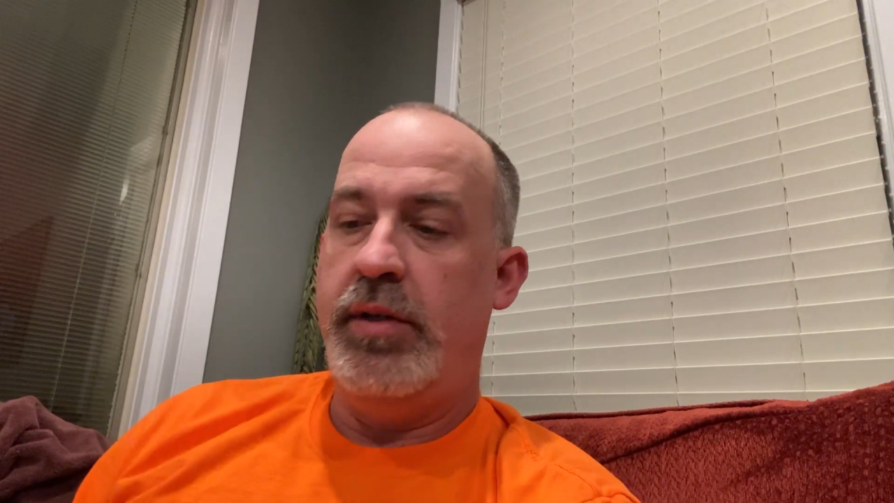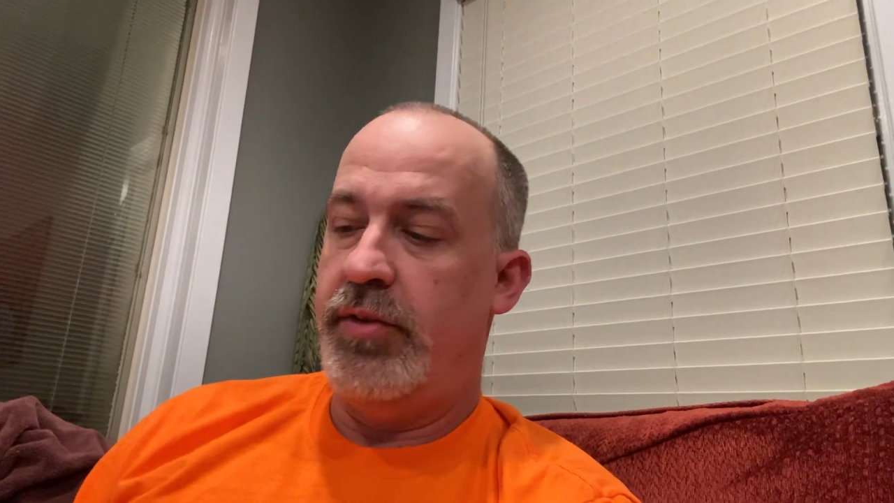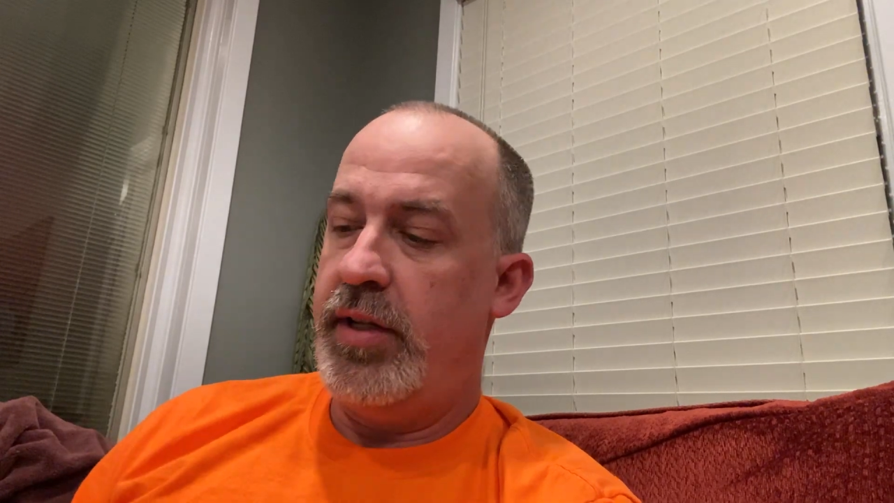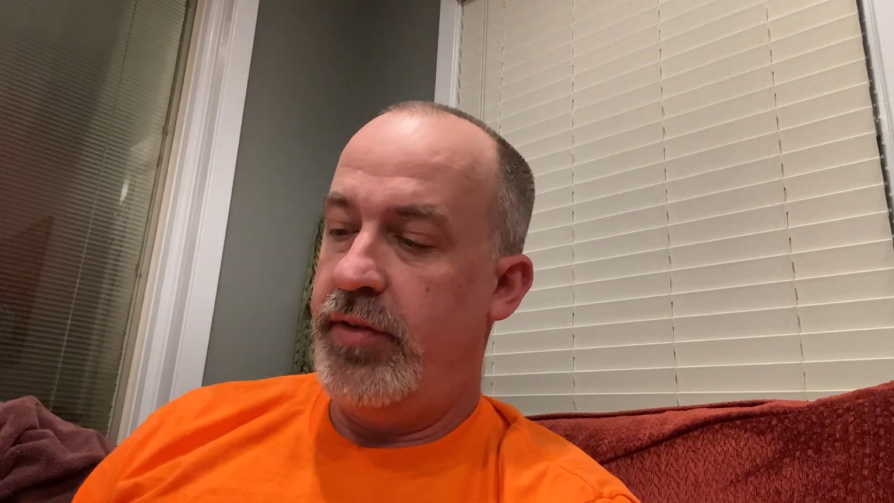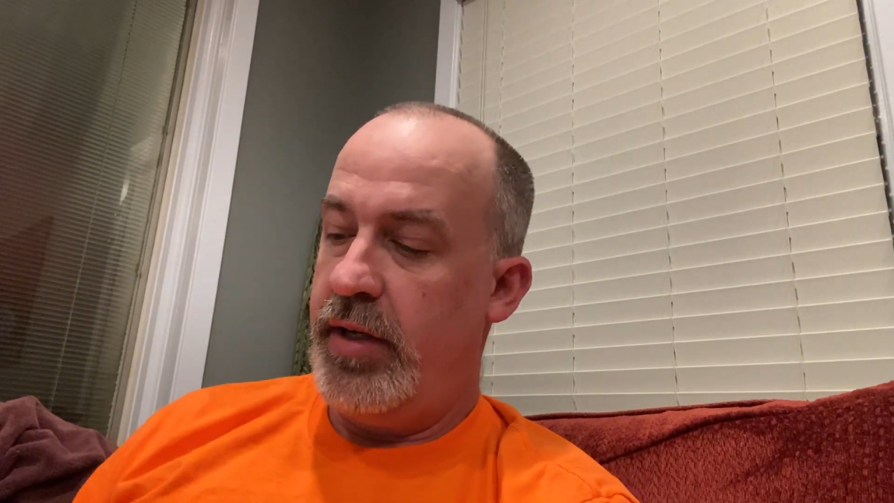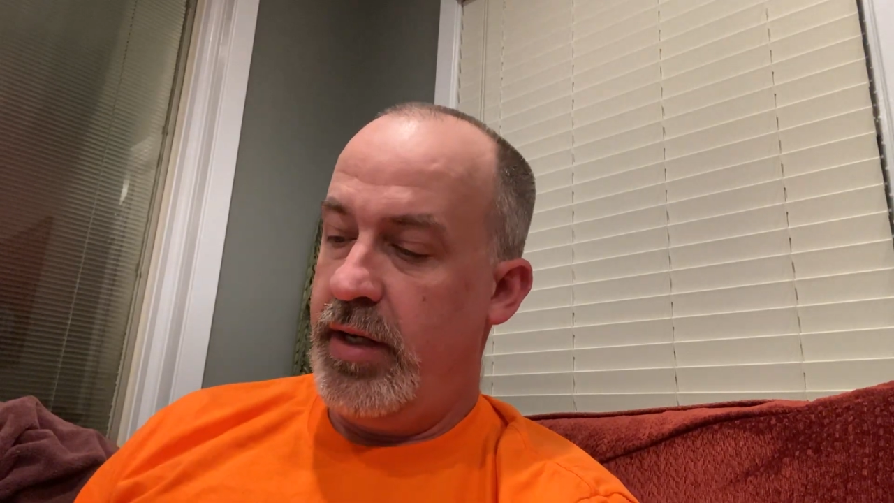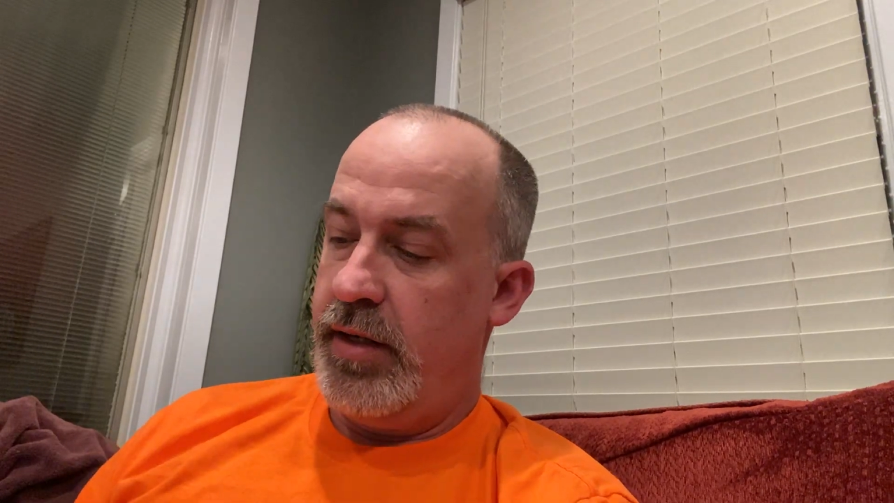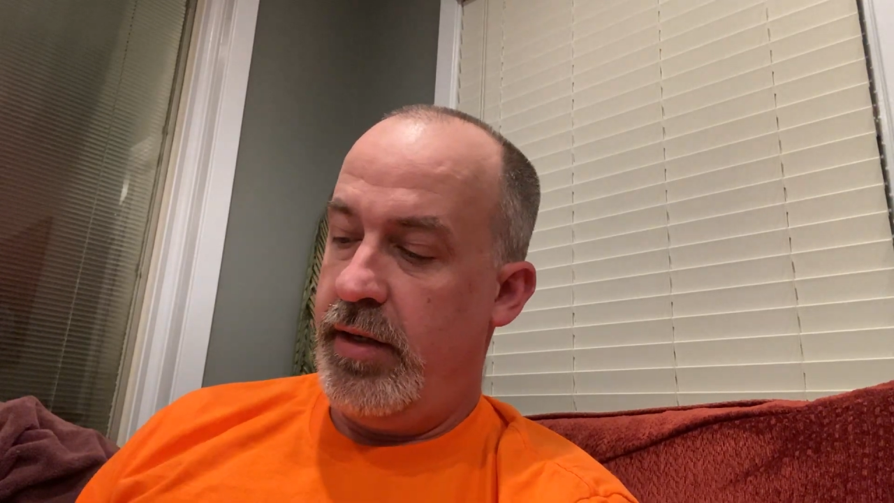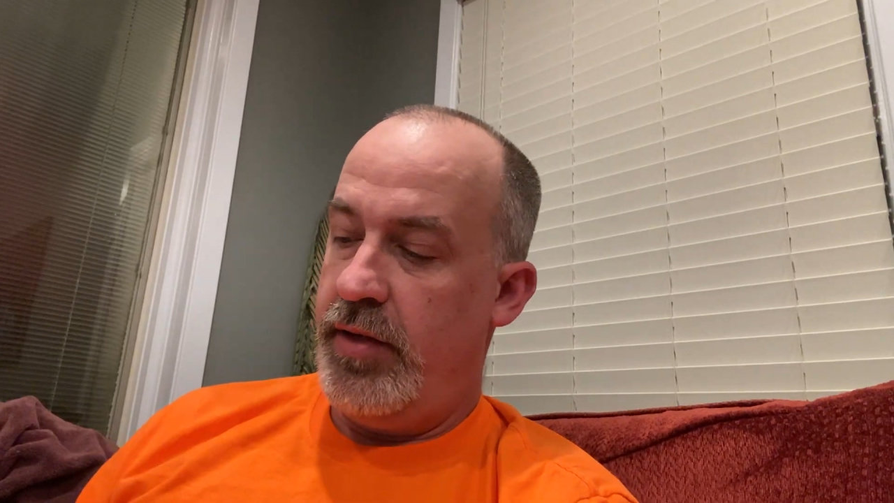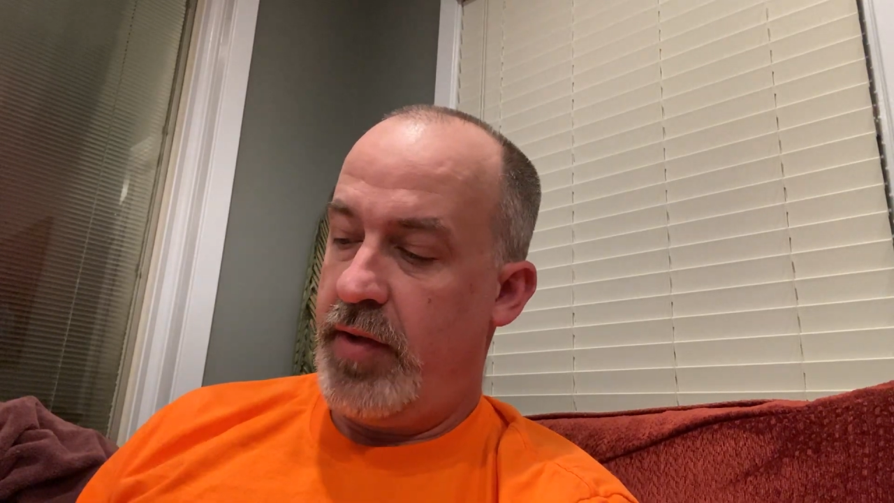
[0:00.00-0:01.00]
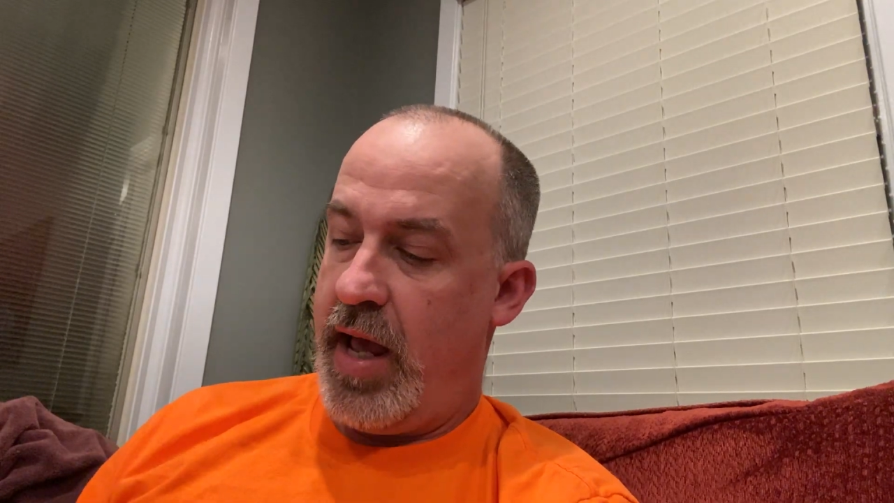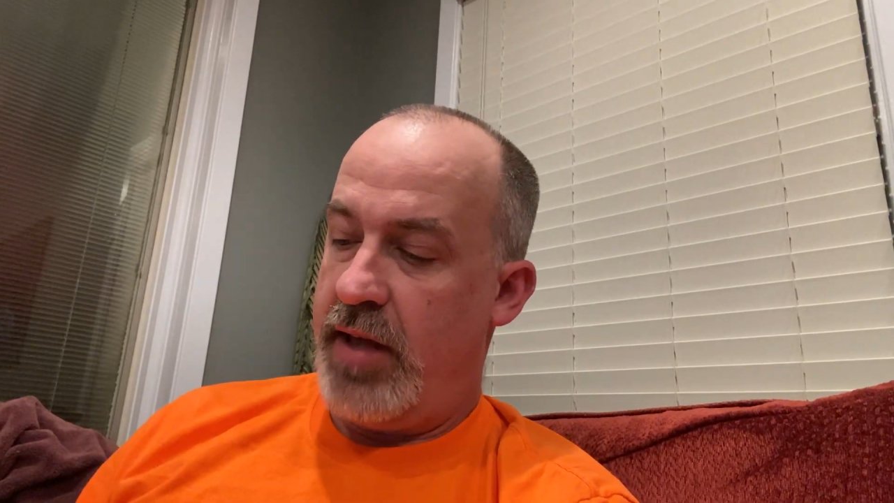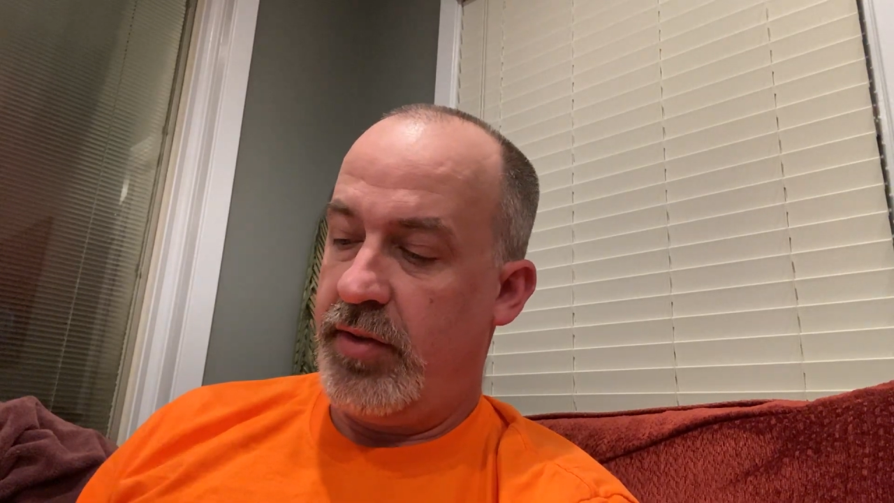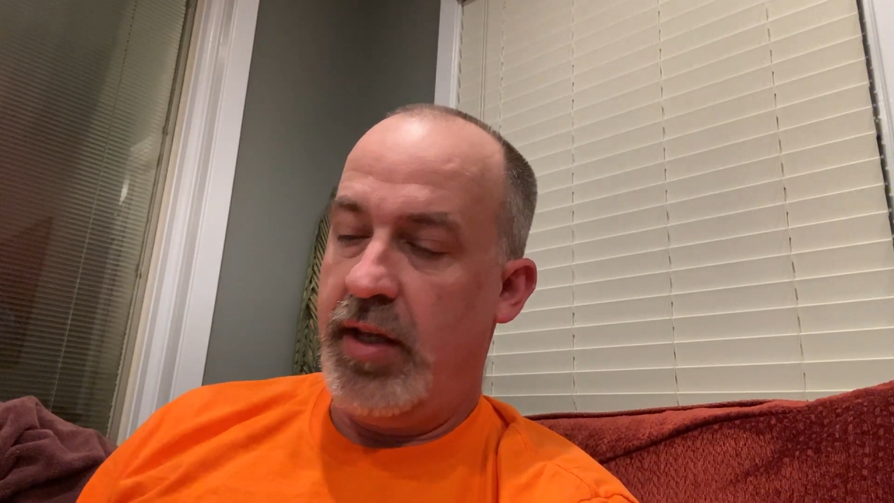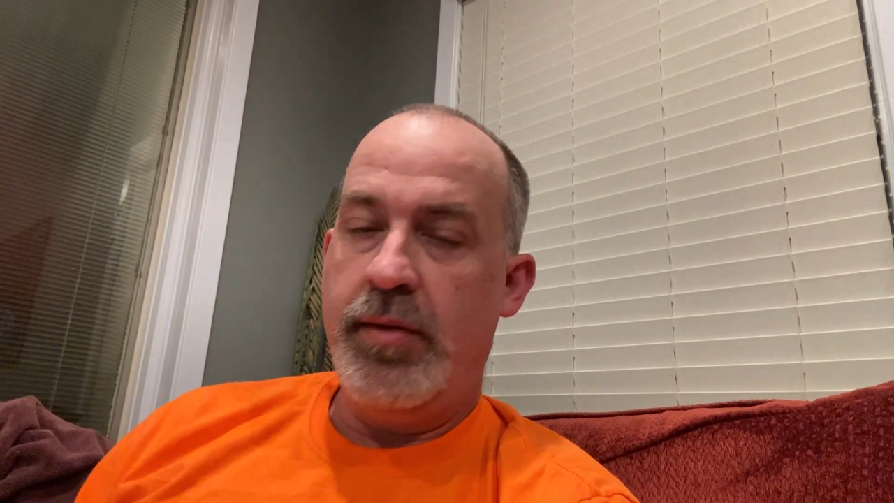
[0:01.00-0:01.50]
it says here, is
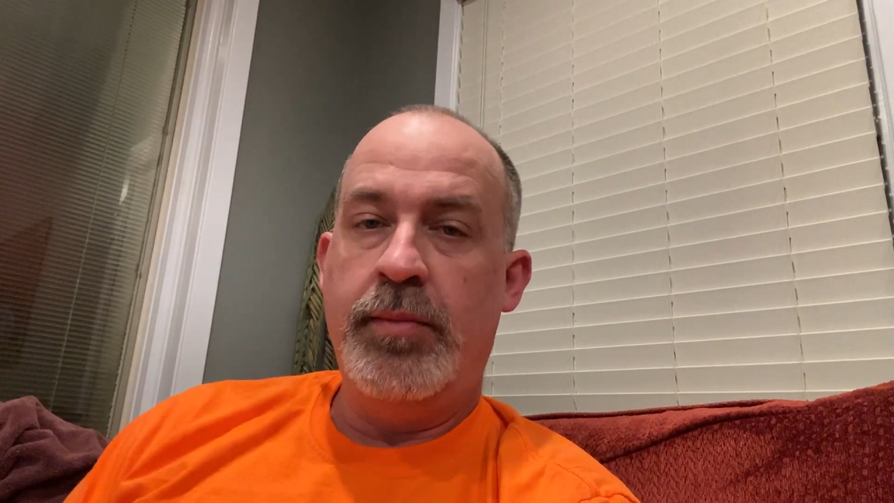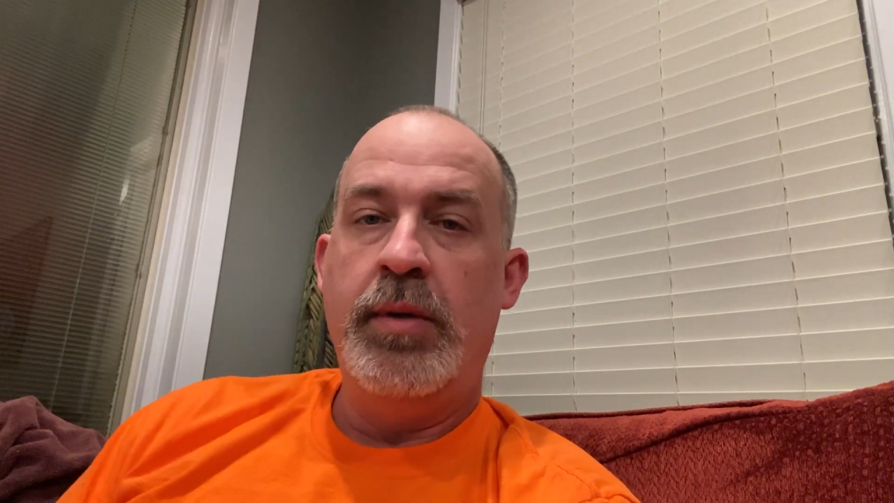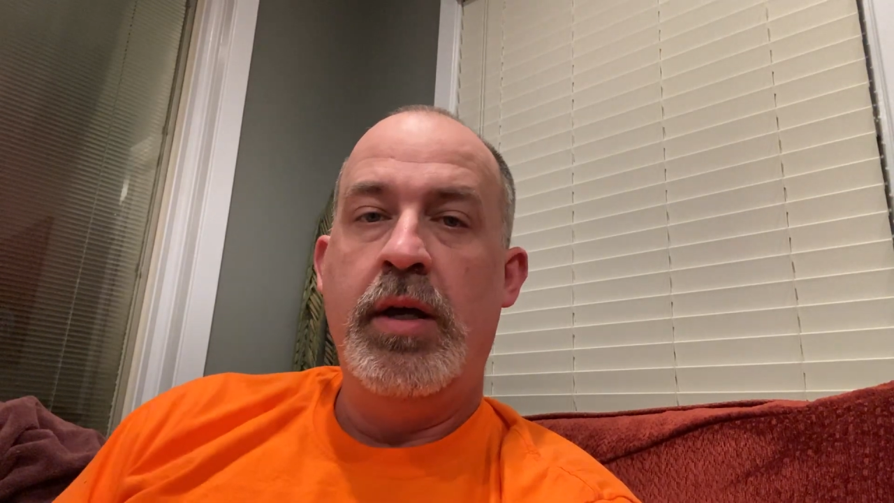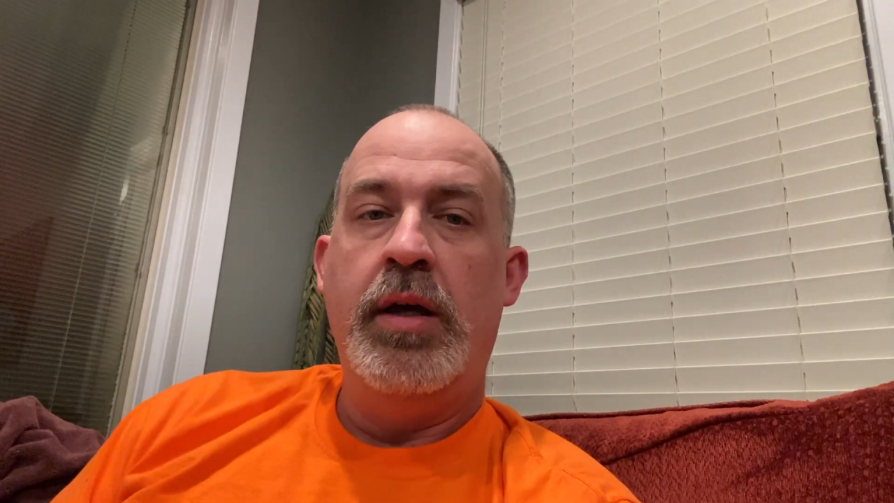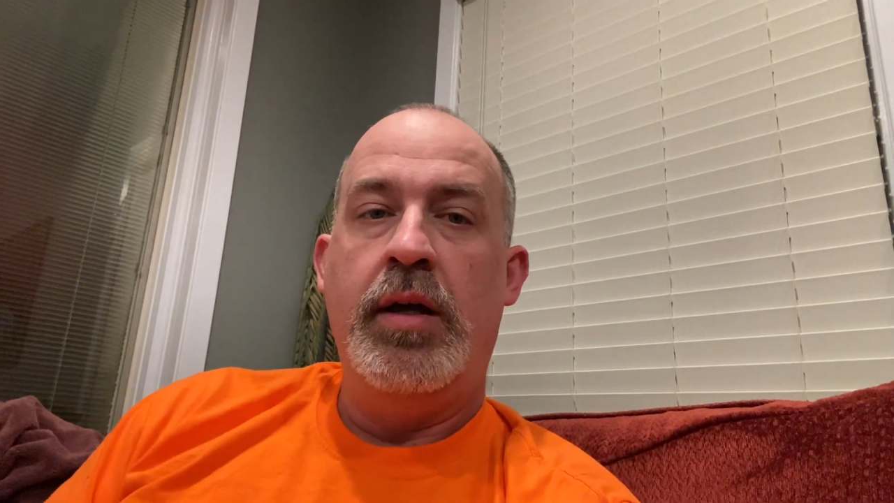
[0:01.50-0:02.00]
ask him